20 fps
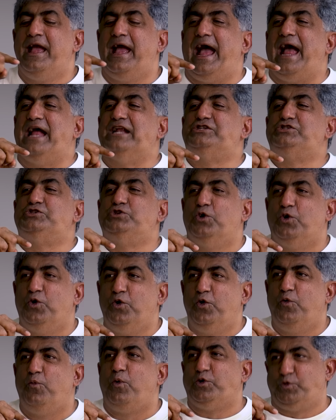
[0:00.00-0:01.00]
And so
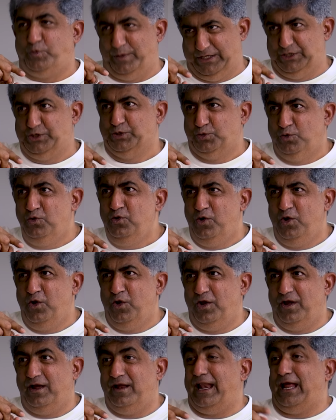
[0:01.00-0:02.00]
what we do,
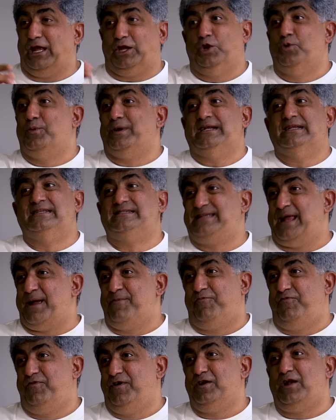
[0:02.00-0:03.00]
like you were in
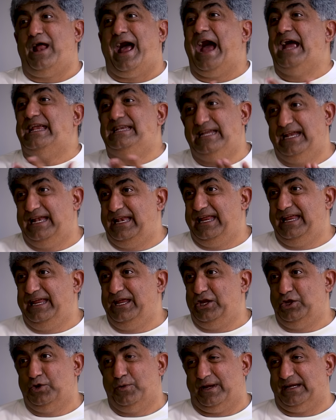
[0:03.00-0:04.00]
Stanford, ideally
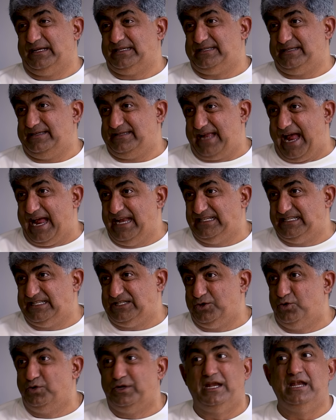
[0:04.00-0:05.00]
you were a science
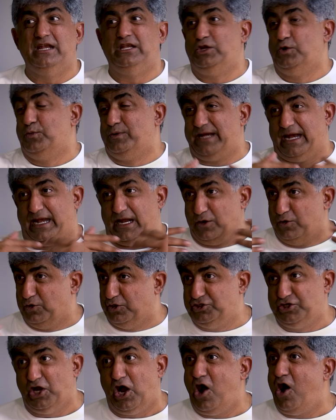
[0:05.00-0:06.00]
student, you would get a
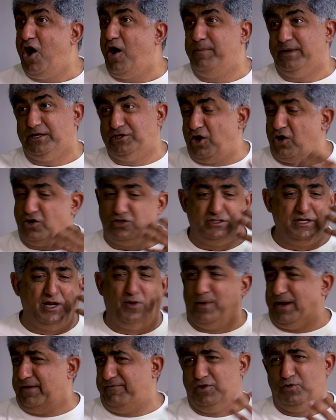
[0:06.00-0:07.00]
good job, a doctor,
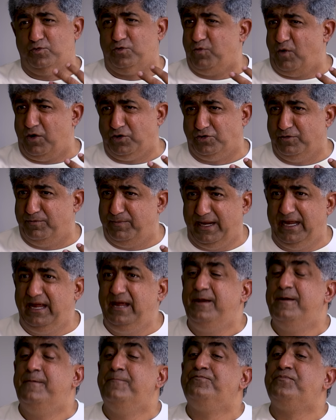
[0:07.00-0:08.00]
whatever you would want to
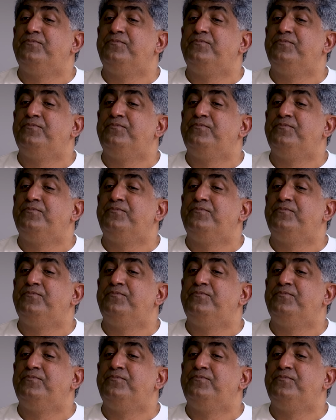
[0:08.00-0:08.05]
be.